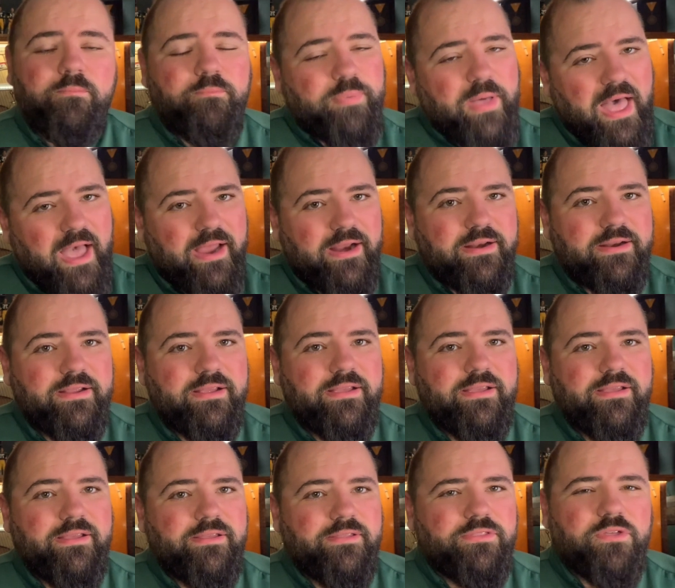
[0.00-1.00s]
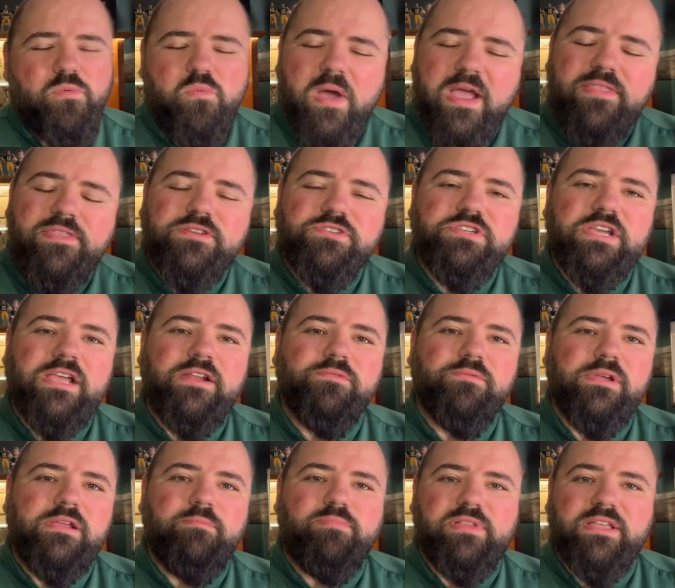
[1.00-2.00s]
But the way that Jayden
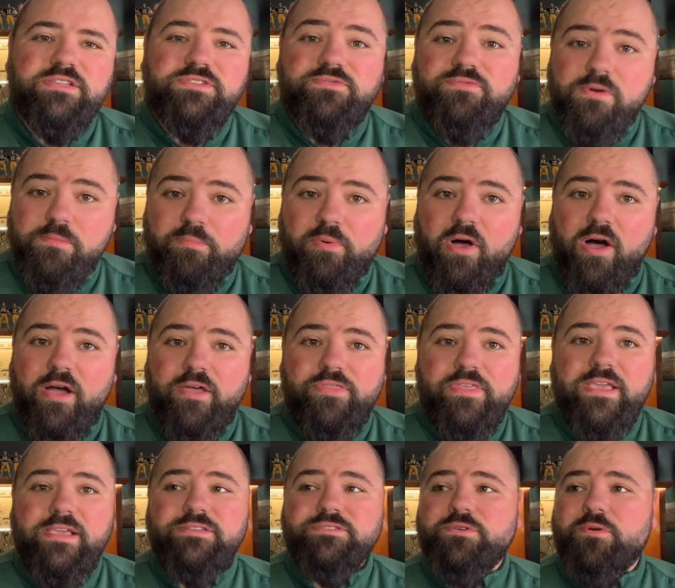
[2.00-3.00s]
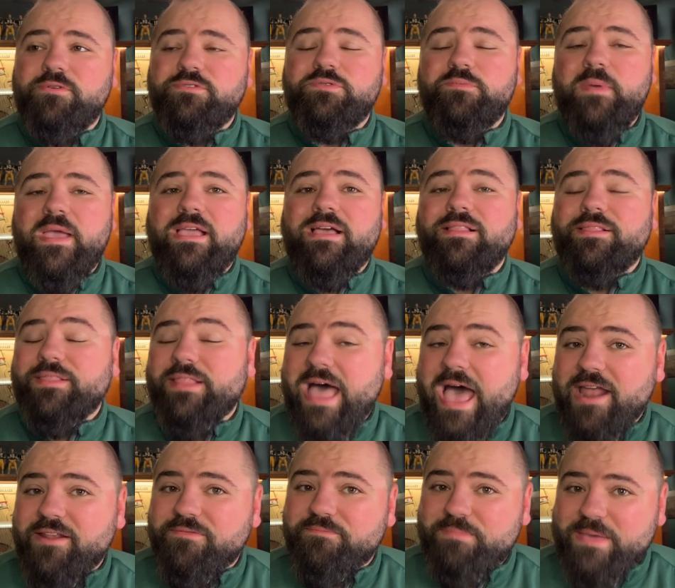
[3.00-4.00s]
Reed plays football, I think, is going to make a
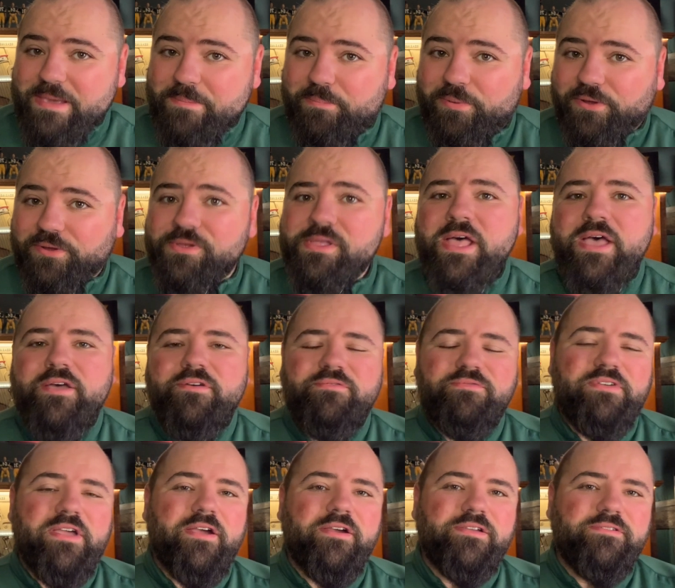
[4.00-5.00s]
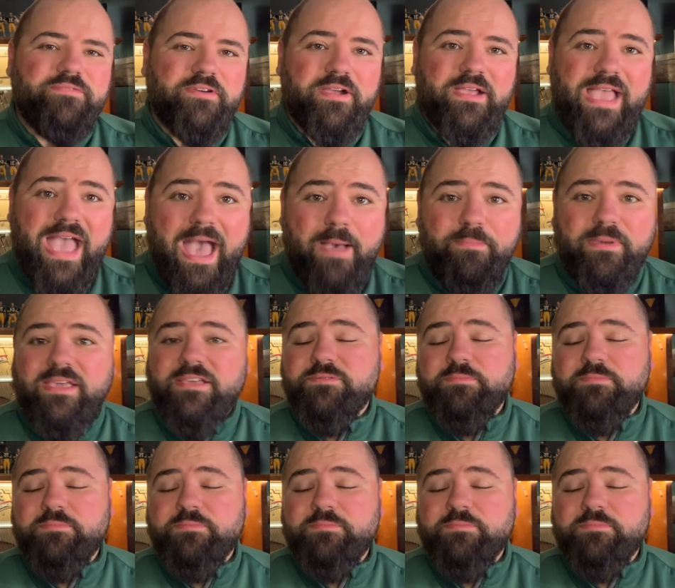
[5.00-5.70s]
lot of people very, very happy.